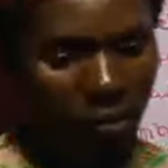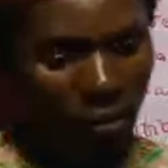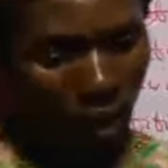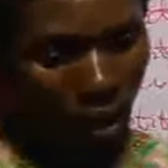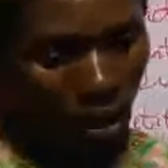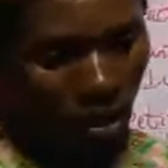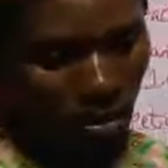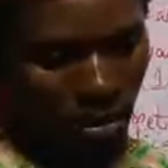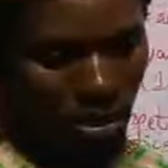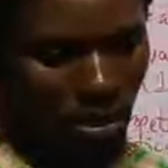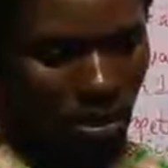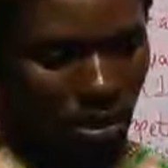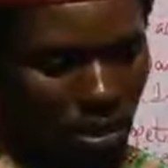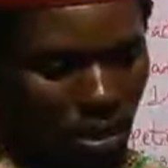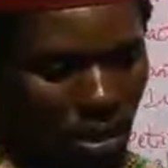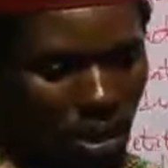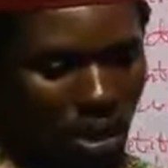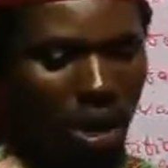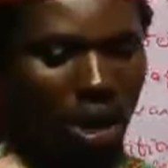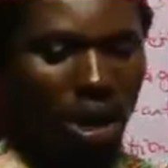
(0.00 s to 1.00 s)
form,
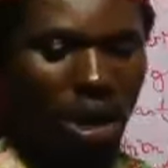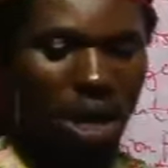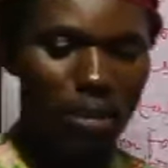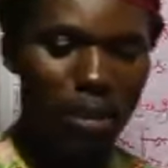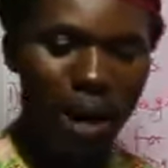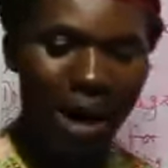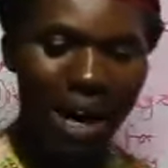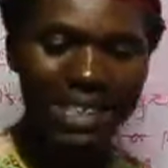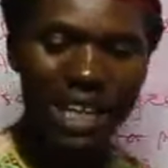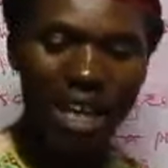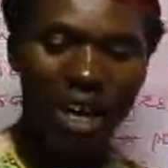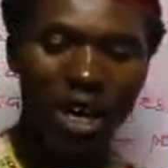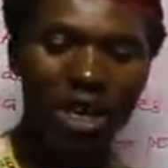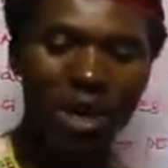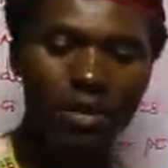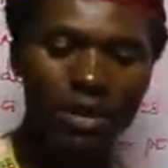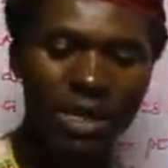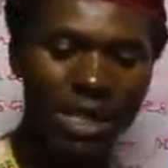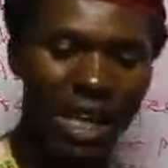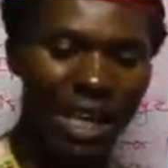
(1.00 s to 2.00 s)
a market
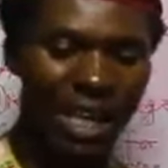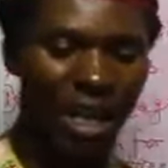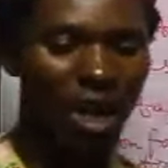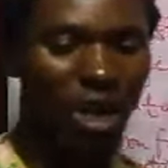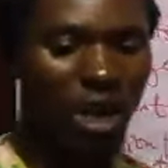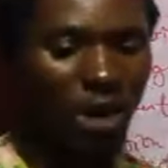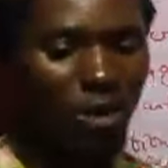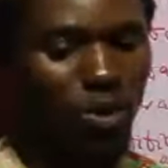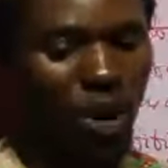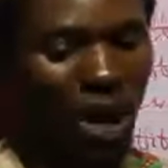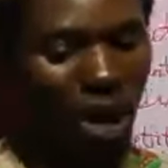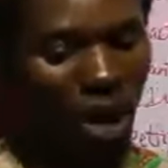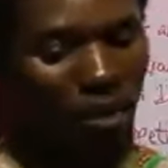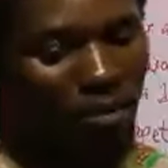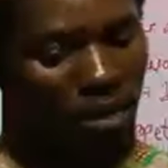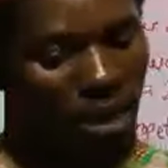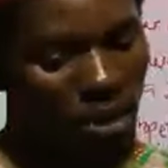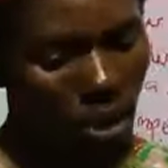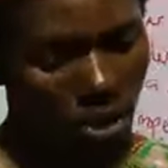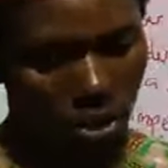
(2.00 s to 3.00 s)
economy is an economy where
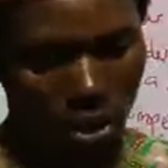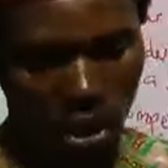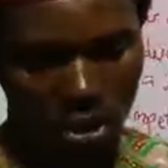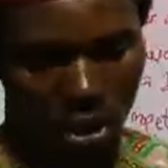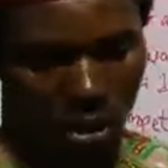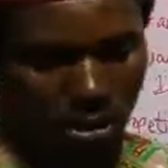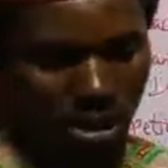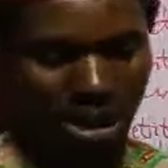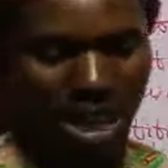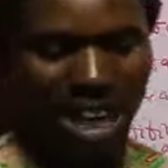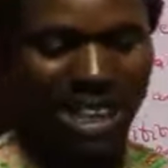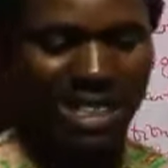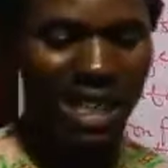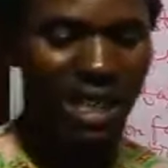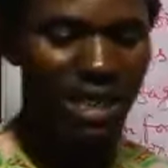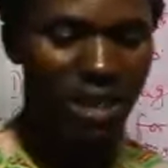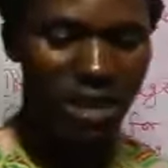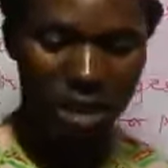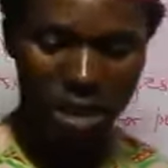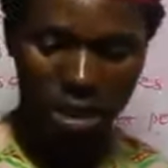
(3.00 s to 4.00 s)
government does not subsidize
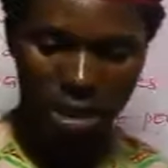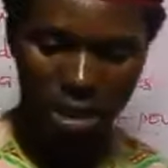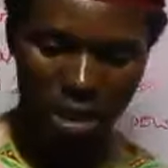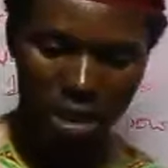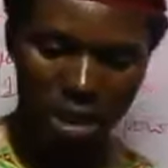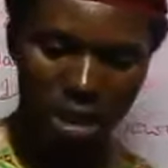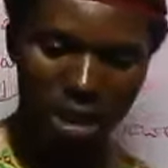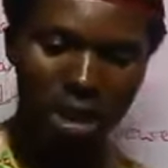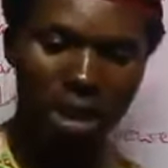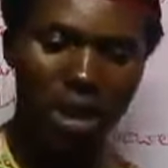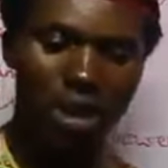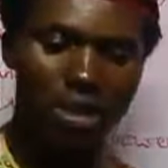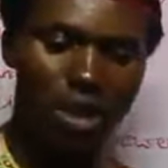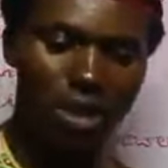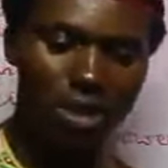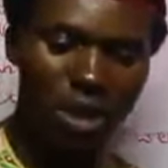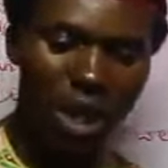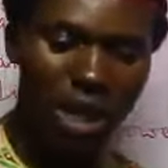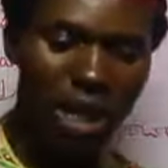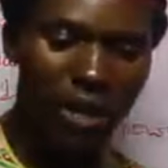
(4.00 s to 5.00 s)
anything,
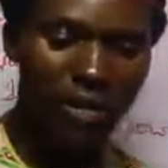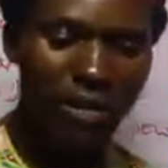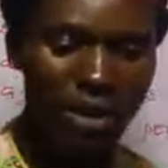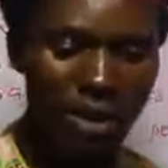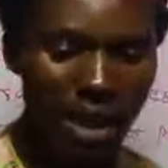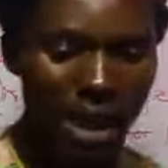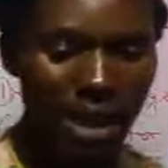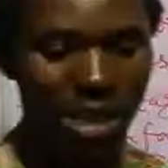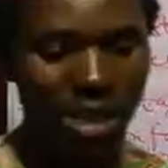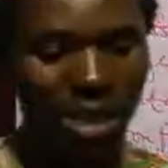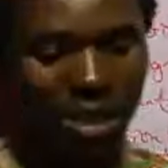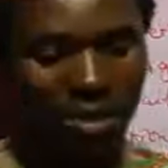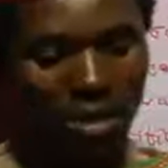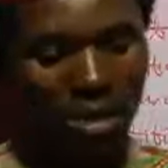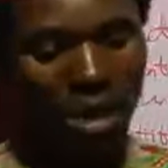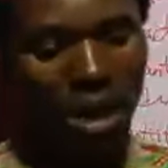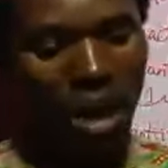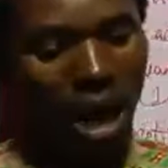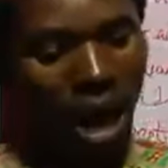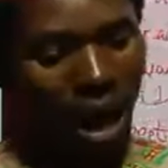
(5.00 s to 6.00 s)
does not give
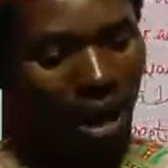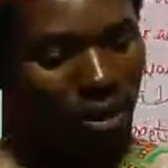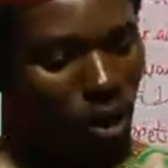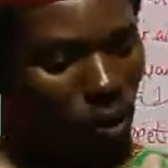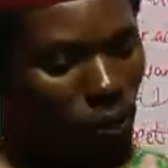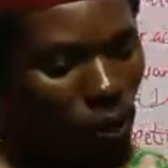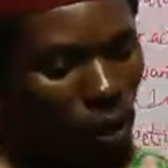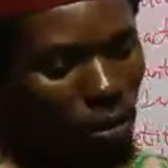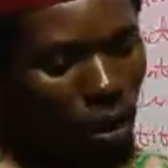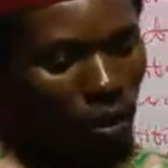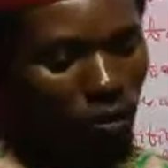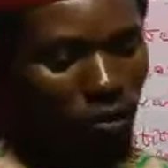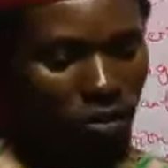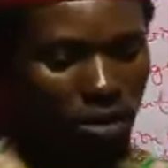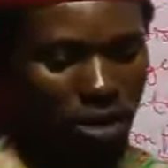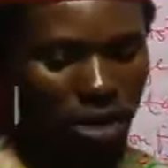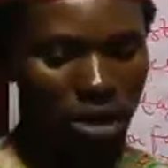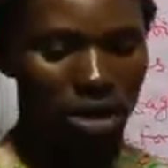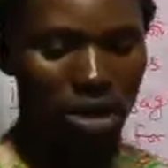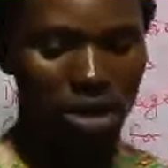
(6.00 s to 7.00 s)
incentives, and no form of
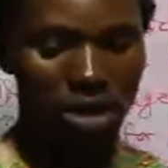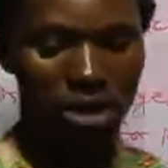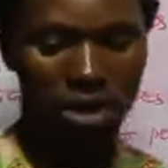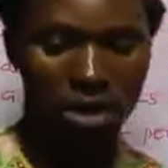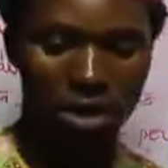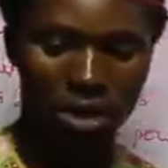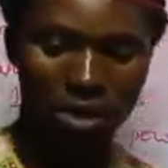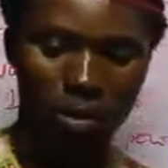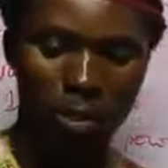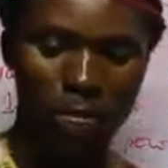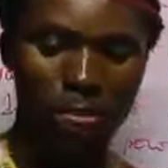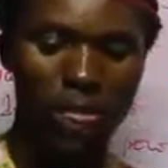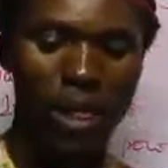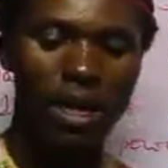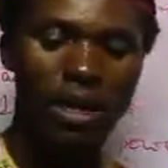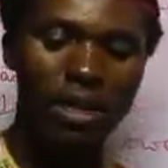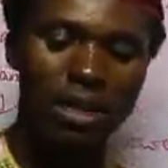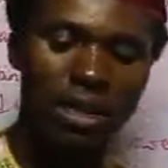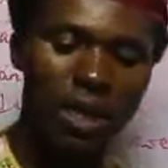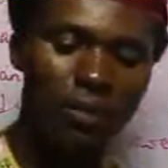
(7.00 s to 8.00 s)
restriction.
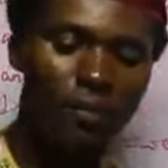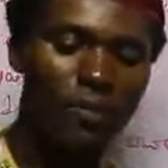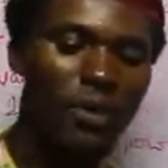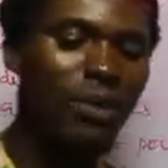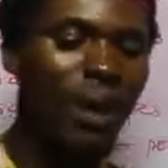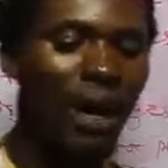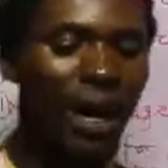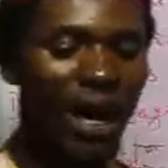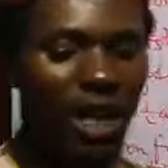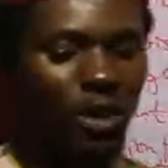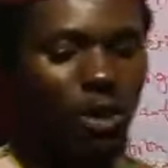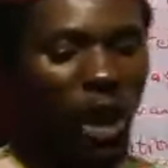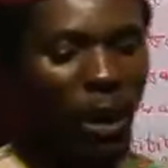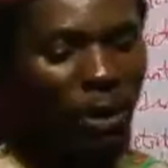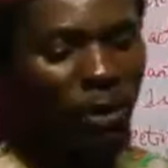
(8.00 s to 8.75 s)
It is a free market where